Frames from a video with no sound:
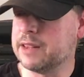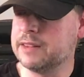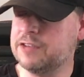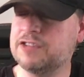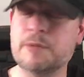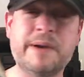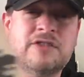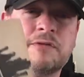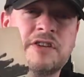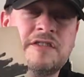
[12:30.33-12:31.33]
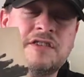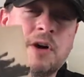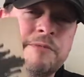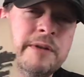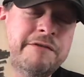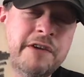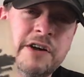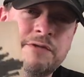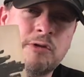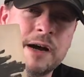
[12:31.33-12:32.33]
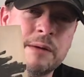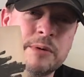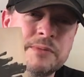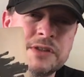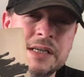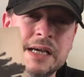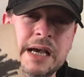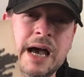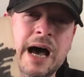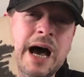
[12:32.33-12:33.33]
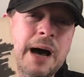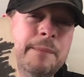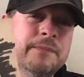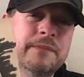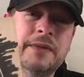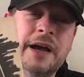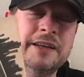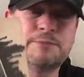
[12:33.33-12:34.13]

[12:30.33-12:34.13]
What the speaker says: This is the best of ZZ Top from their first 4 albums. And it's